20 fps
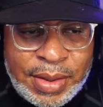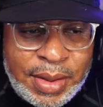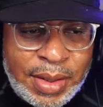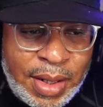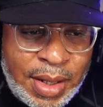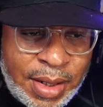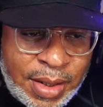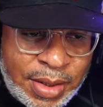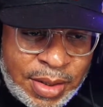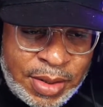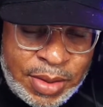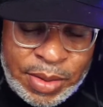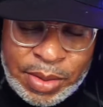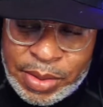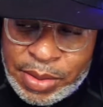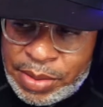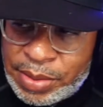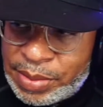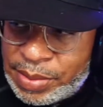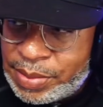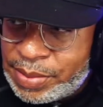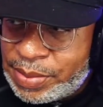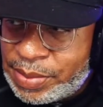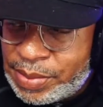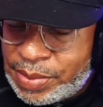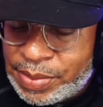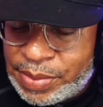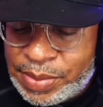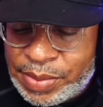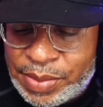that's true.
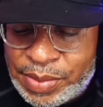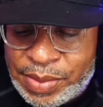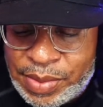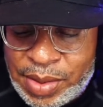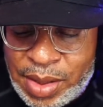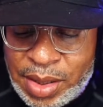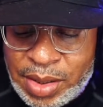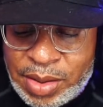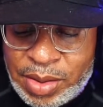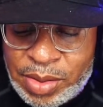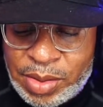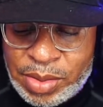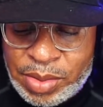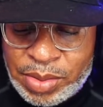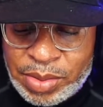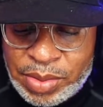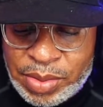That's true.